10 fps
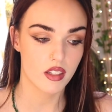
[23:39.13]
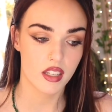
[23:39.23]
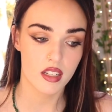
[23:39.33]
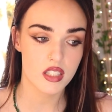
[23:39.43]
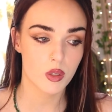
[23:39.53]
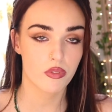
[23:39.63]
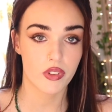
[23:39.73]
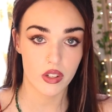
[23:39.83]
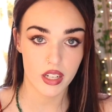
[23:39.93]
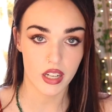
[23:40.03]
and the ladies there
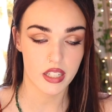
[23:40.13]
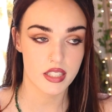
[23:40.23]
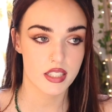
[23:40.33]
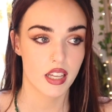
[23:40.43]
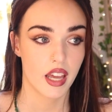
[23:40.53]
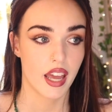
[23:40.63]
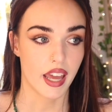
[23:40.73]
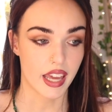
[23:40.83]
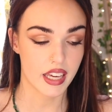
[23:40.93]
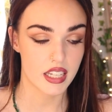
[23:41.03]
were very nice.
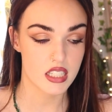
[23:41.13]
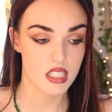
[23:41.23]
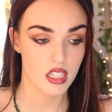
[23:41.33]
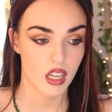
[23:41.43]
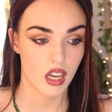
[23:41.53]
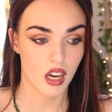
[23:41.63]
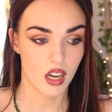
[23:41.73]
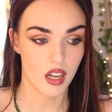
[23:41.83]
And